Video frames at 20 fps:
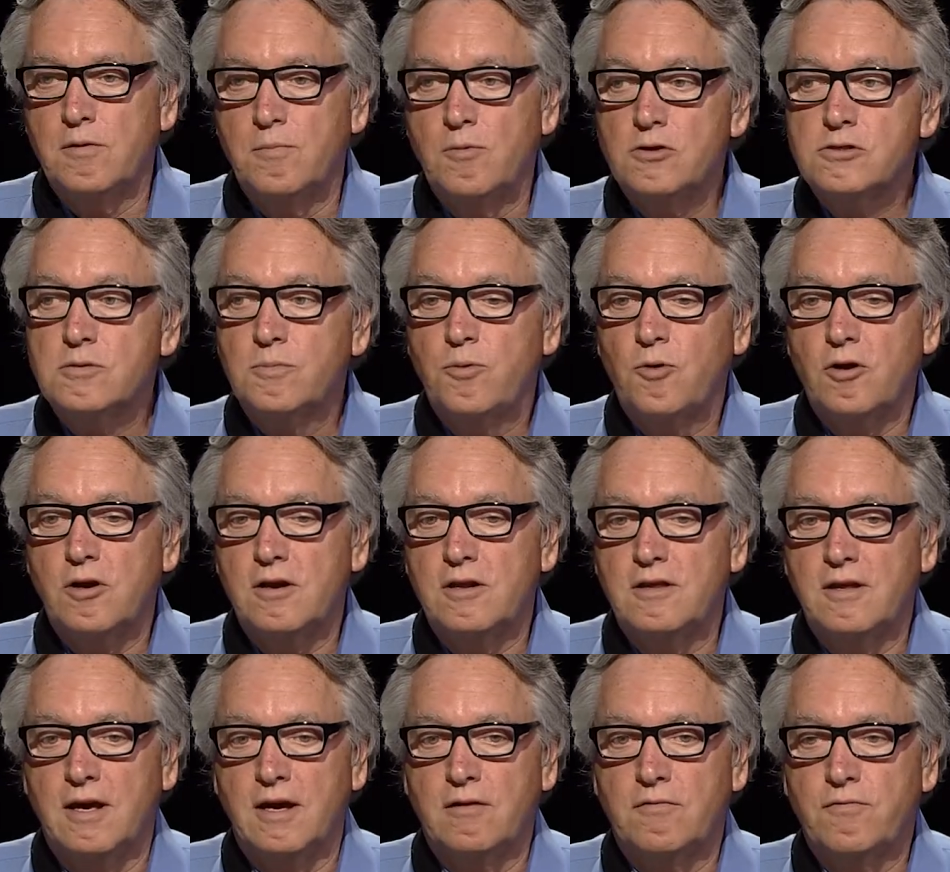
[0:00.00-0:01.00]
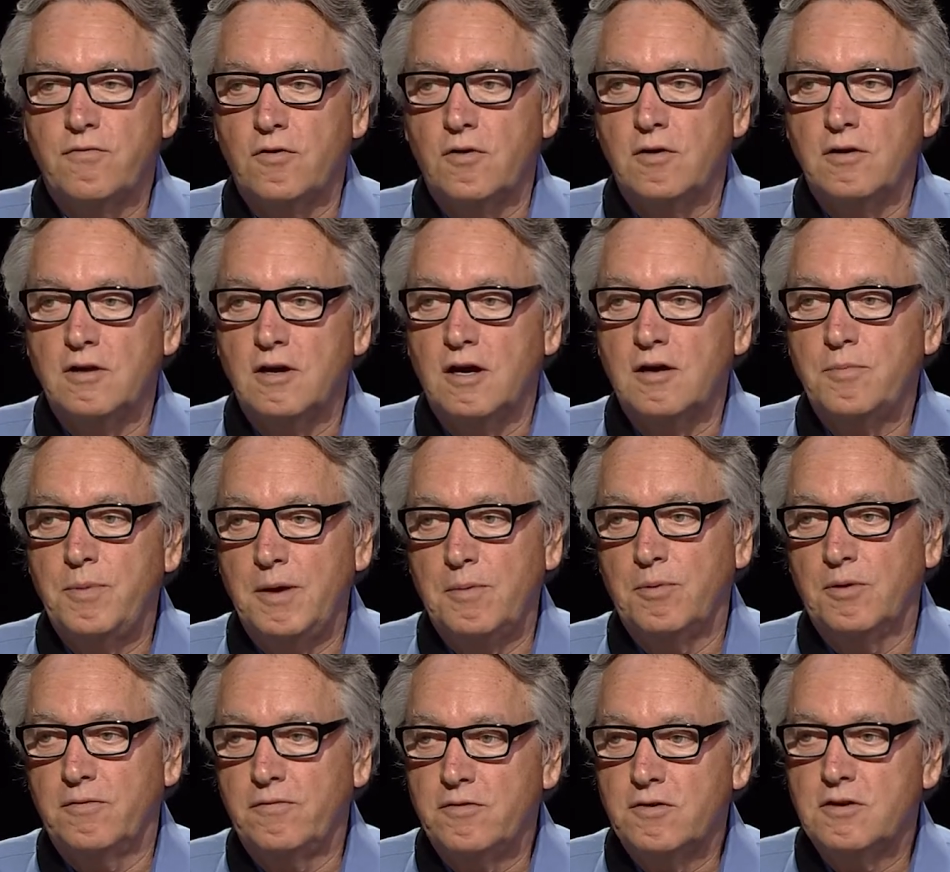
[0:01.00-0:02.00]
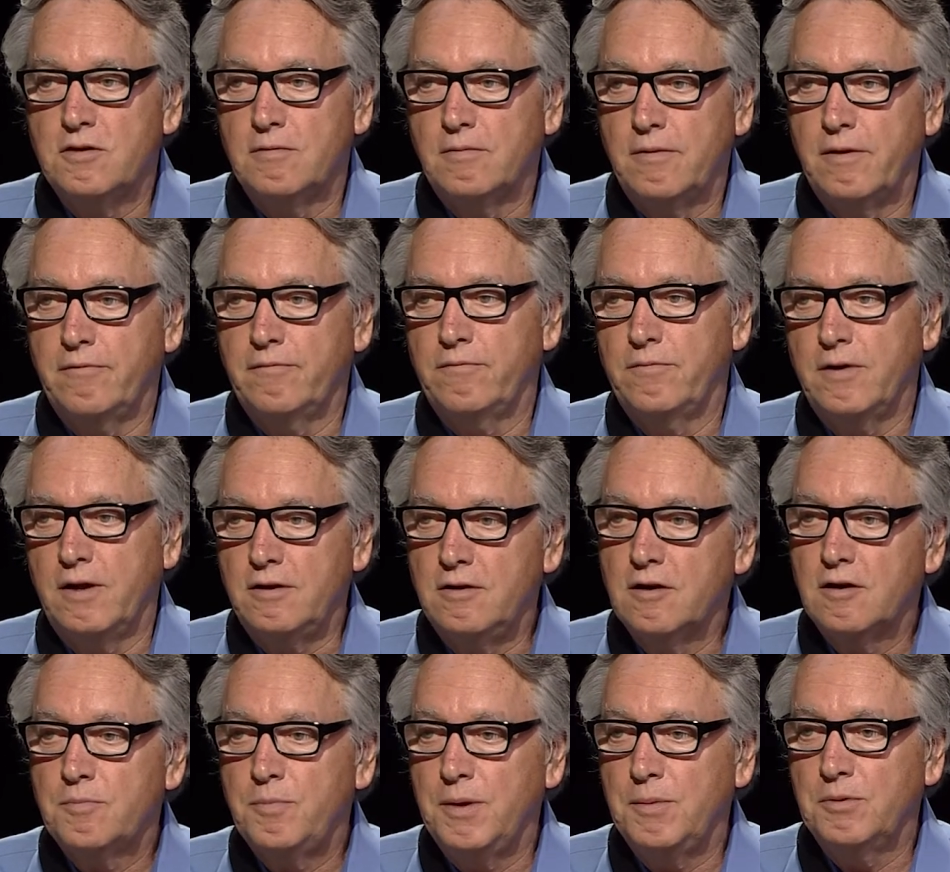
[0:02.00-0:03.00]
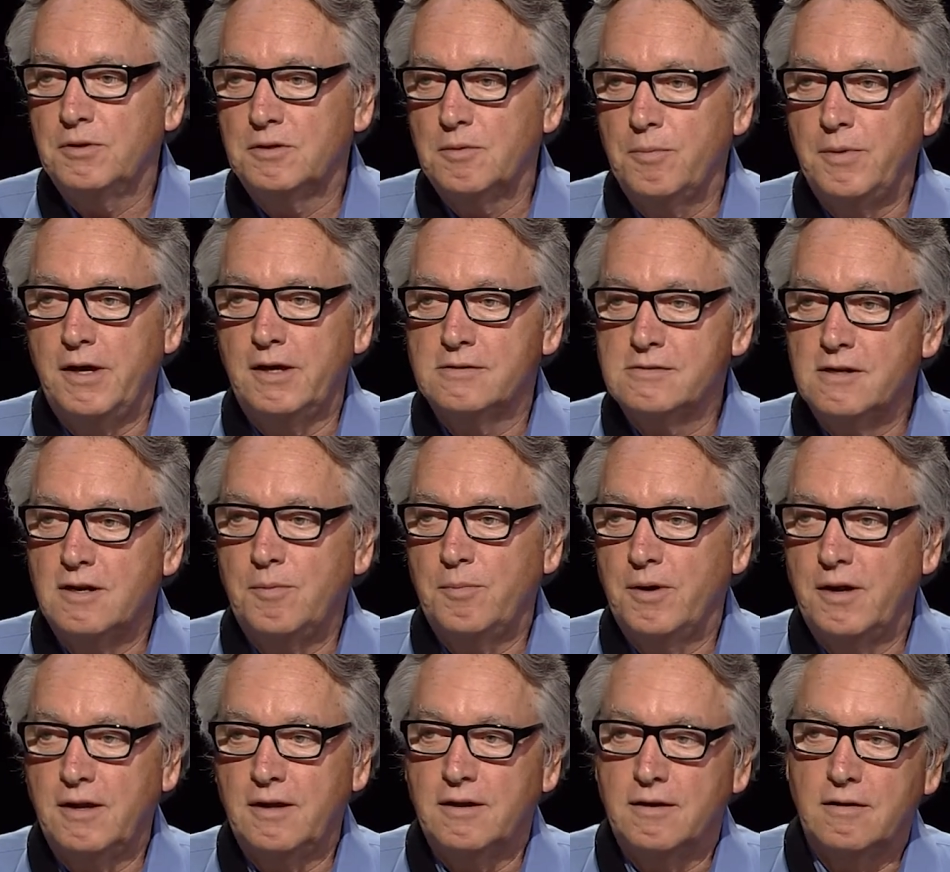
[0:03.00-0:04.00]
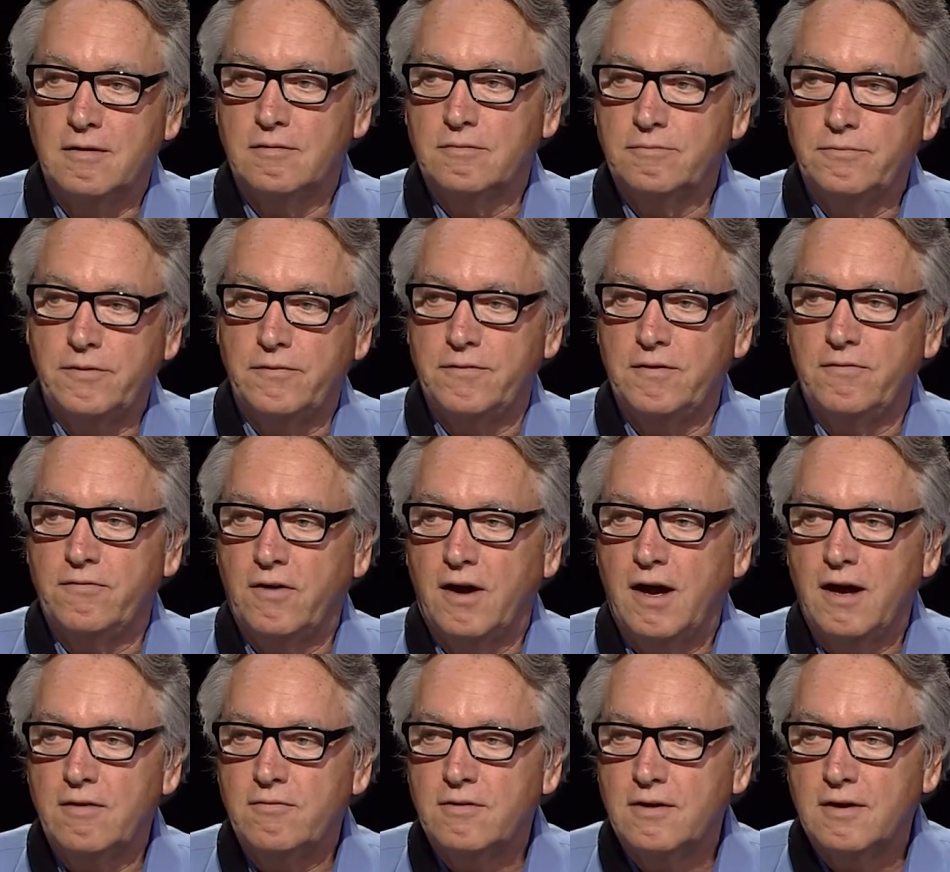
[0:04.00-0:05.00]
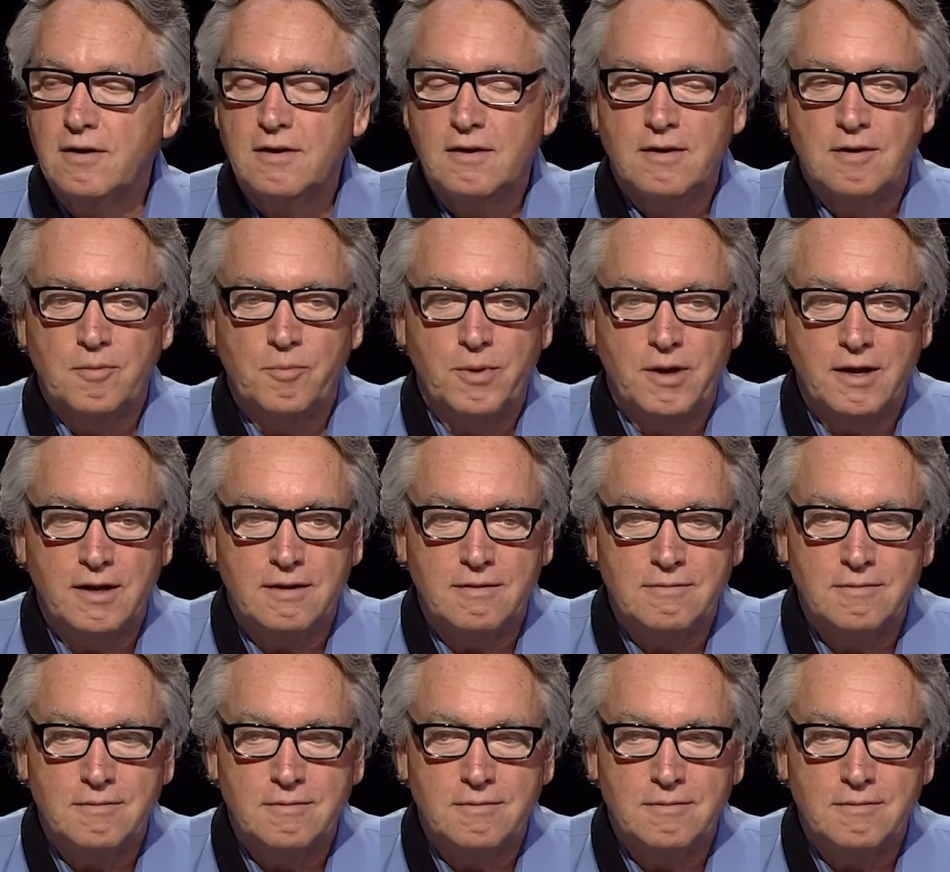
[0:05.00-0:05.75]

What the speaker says: most important thing for young people, and young people to me is anybody under 55, you